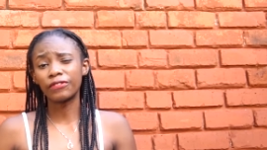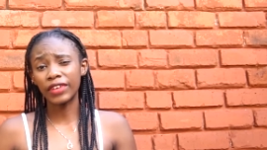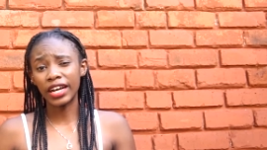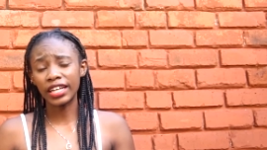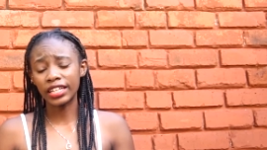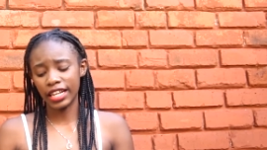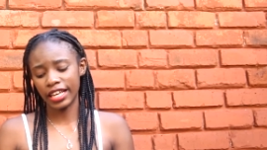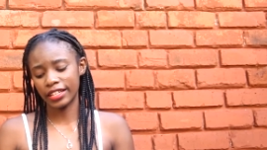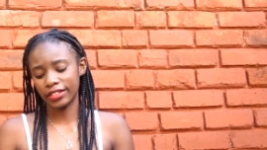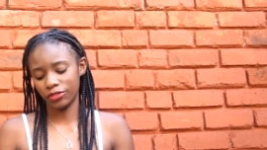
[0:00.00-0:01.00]
fun
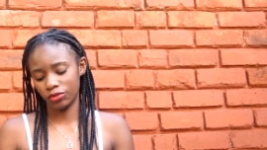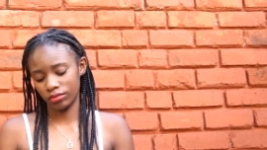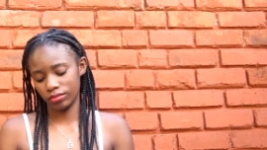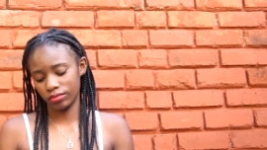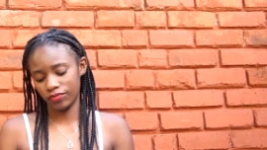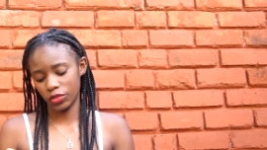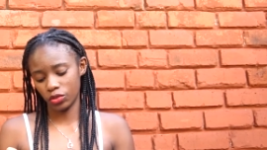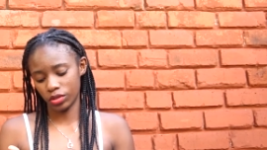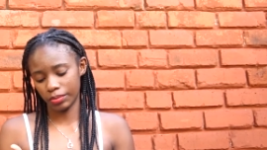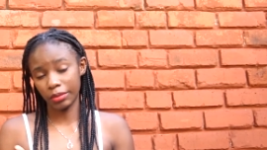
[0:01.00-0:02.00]
like
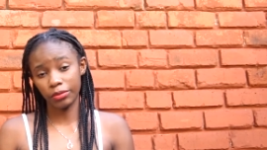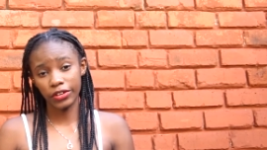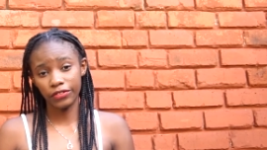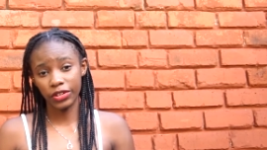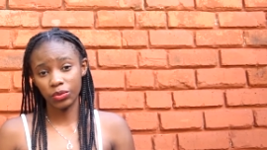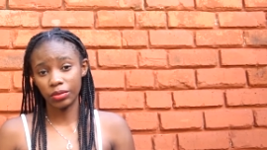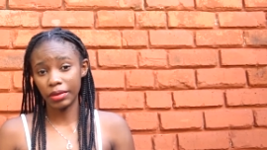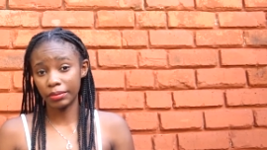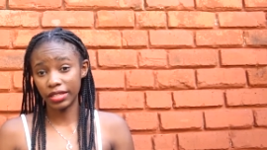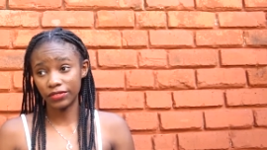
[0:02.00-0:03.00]
videos with my boyfriend with
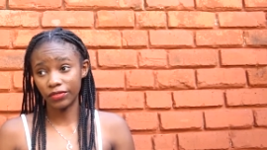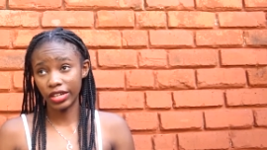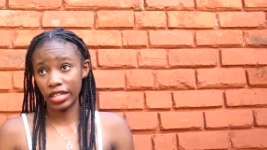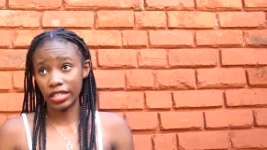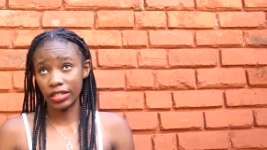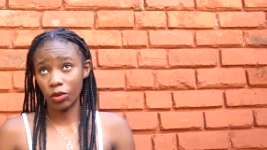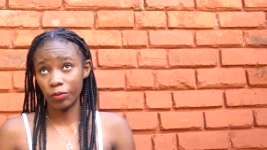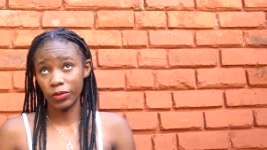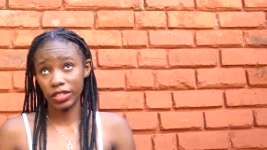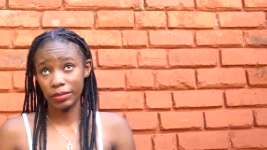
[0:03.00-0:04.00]
my best friend
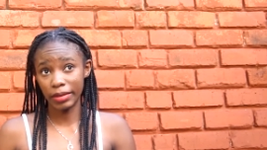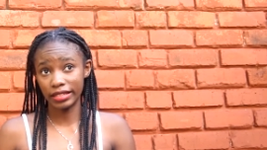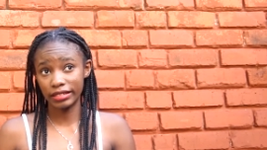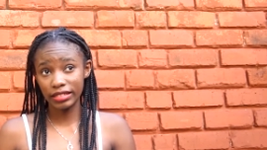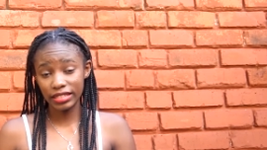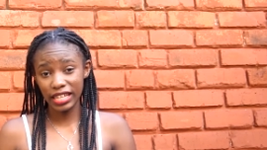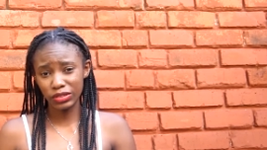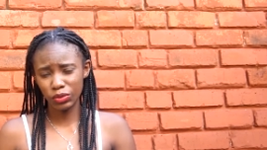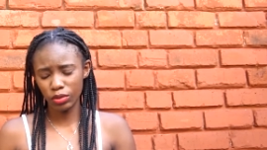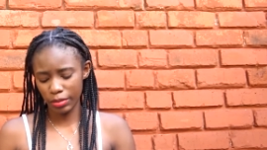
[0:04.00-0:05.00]
hopefully my
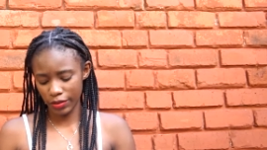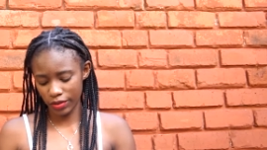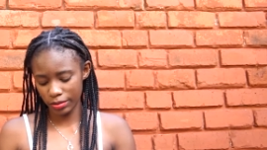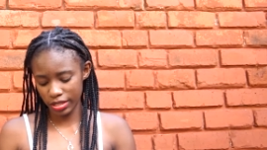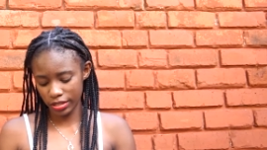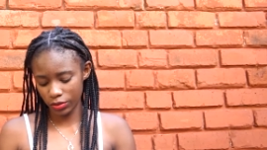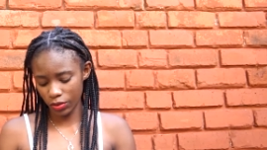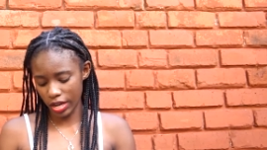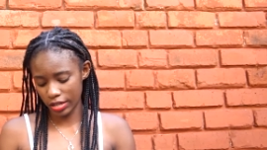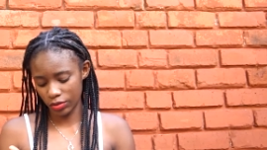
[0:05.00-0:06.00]
sisters although my family is
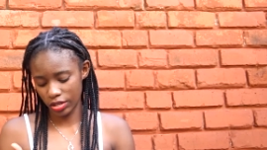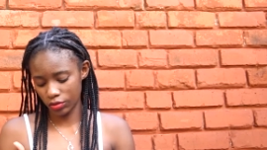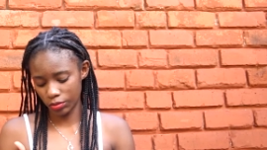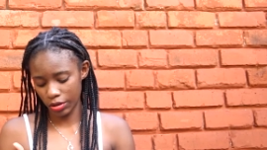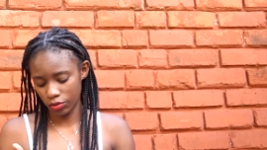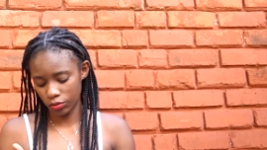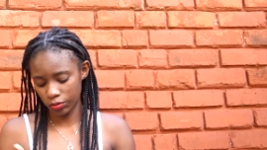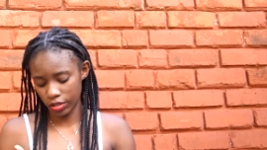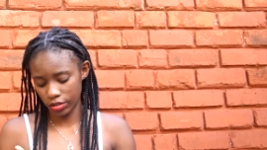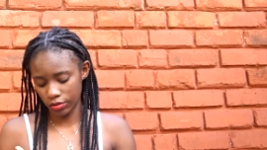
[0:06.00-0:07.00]
so hard to get on my
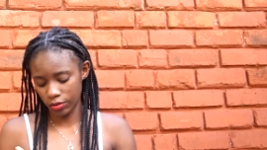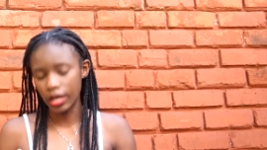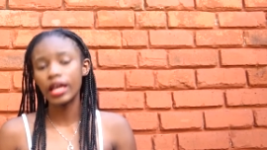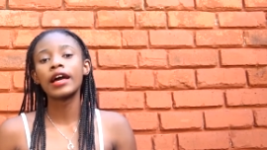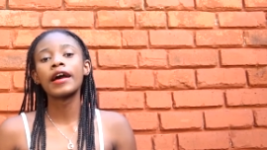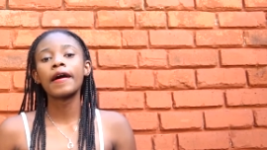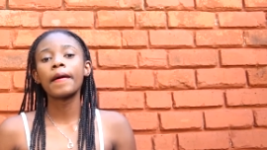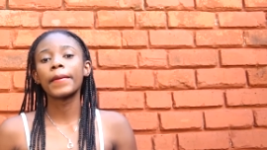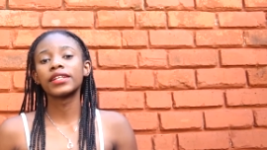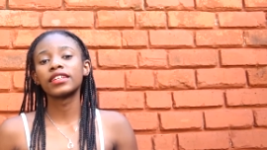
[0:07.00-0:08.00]
youtube channel
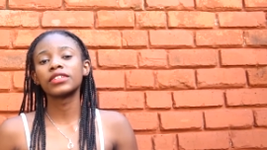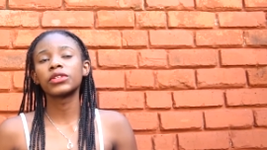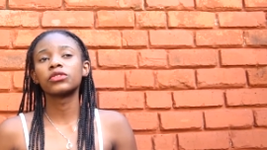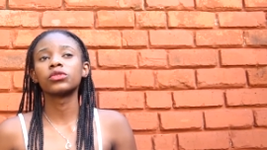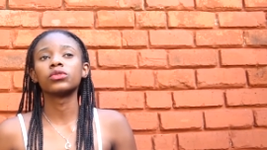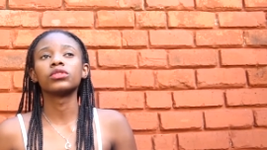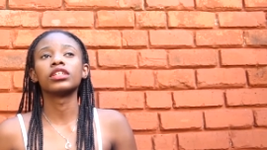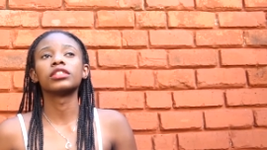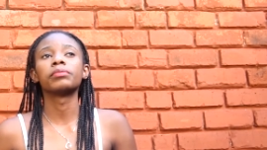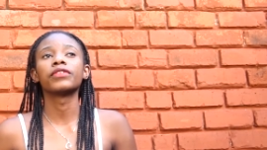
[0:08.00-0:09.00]
but that's what you should
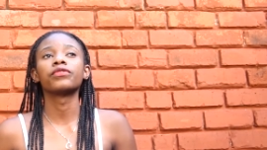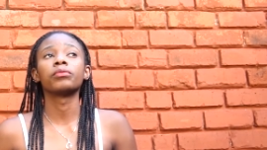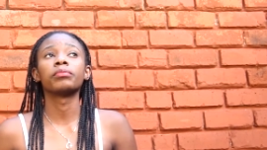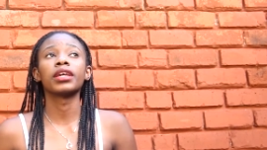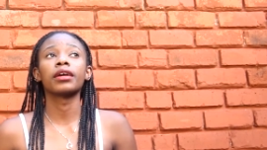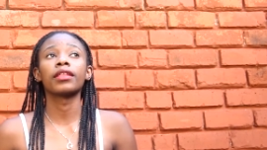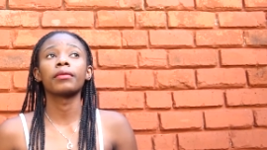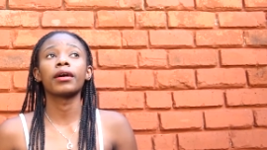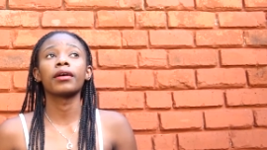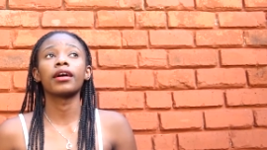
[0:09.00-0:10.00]
expect from me and
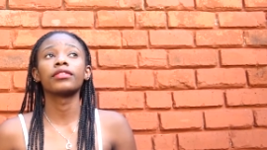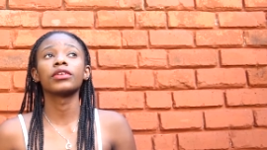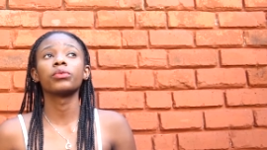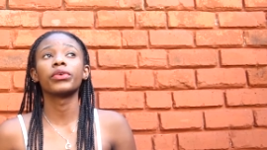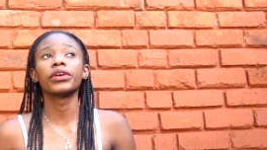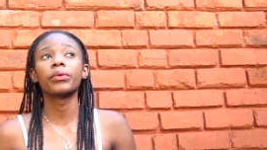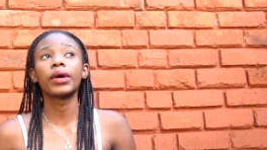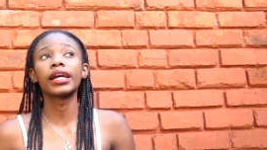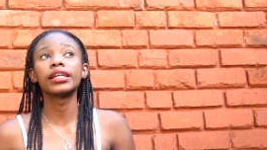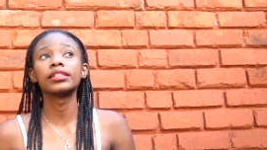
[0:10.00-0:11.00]
then work
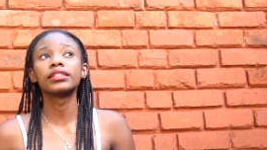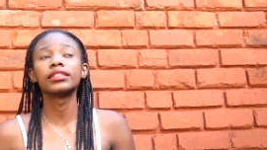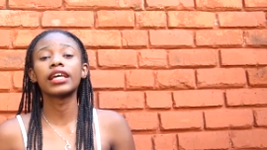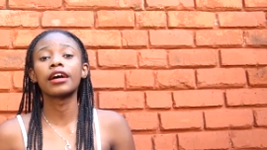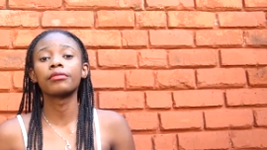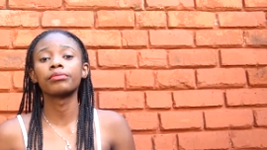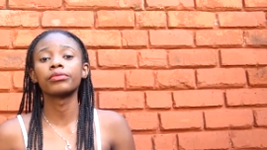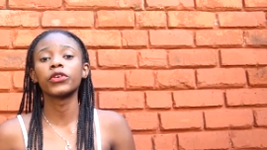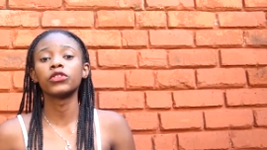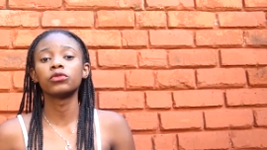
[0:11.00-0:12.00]
wise
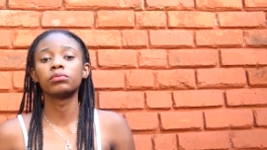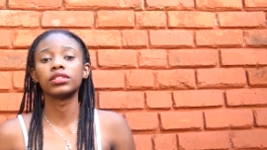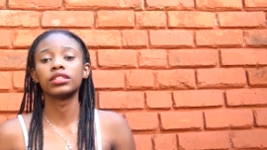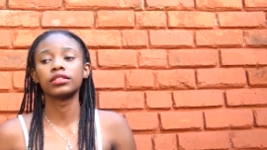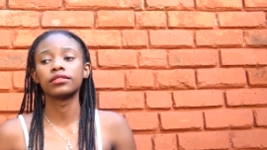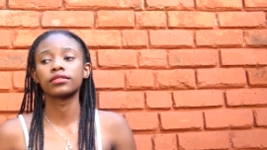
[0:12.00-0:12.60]
i'm going to be